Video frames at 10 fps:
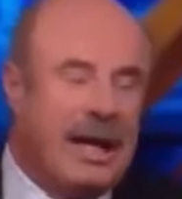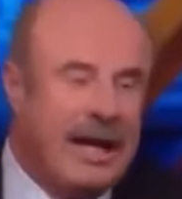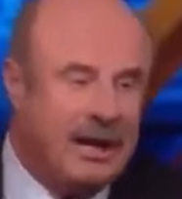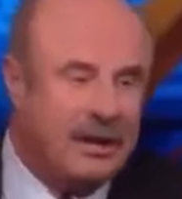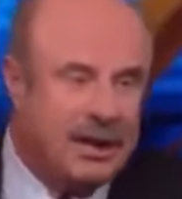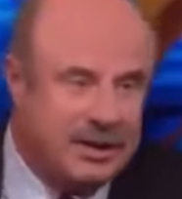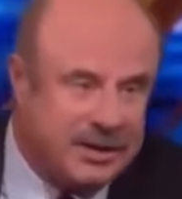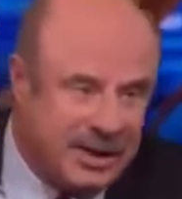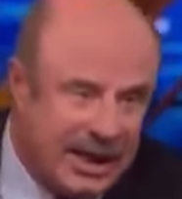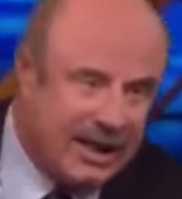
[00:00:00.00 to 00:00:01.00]
Anger didn't
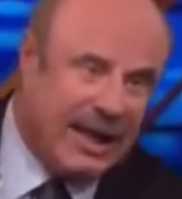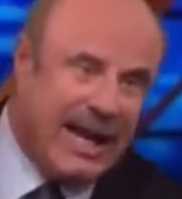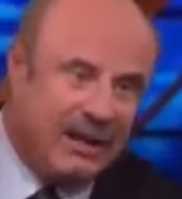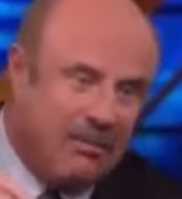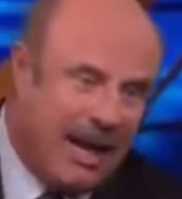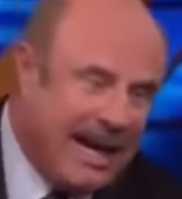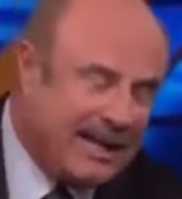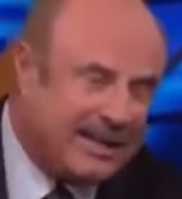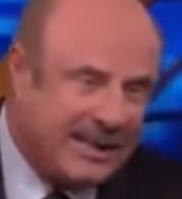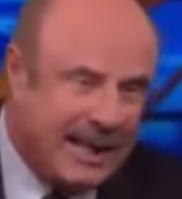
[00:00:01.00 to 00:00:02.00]
say that.
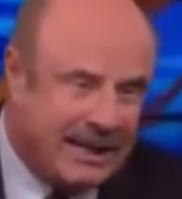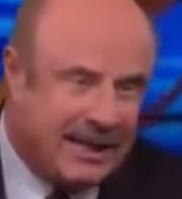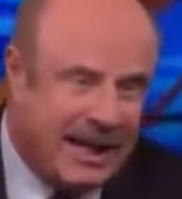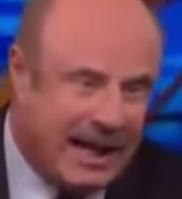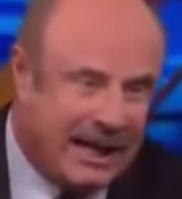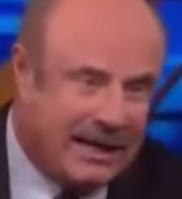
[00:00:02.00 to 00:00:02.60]
Mike said that.